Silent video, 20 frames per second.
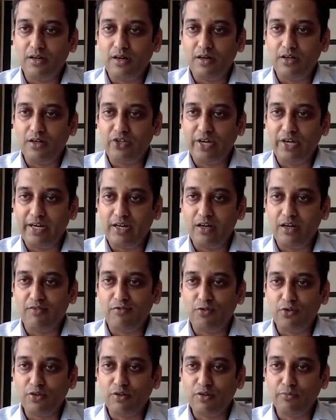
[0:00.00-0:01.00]
agenda
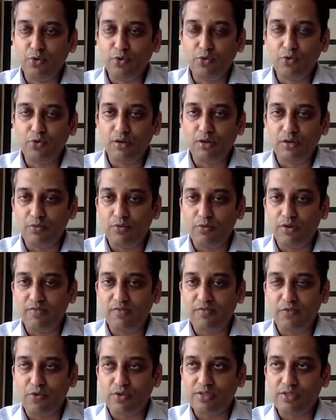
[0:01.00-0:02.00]
for the blue collar
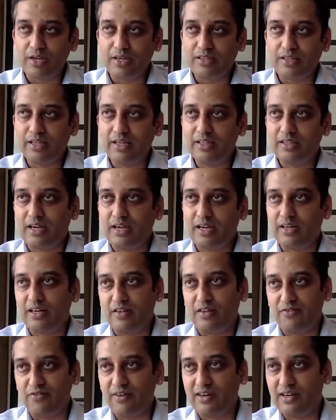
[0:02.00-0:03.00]
workforce, I think that
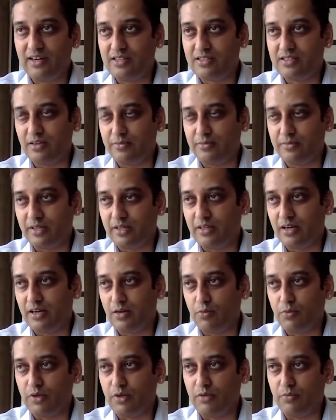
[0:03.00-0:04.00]
definitely is something that
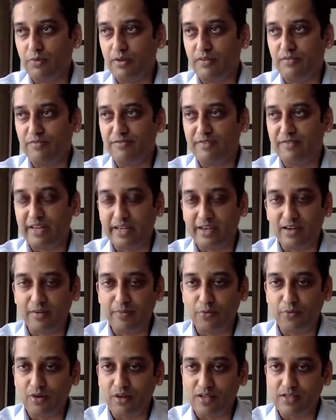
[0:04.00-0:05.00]
we've taken
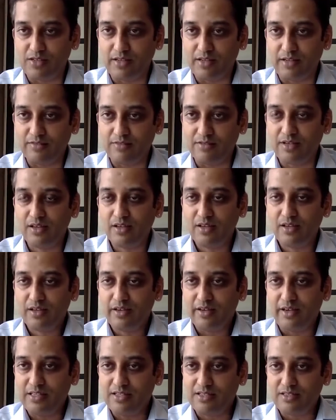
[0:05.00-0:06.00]
upon ourselves
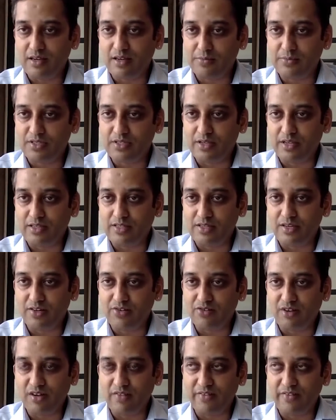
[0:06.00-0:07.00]
in some sense, and
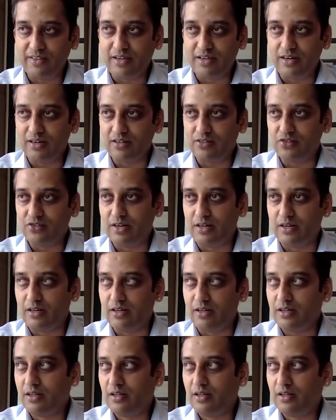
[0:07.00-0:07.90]
driving that agenda.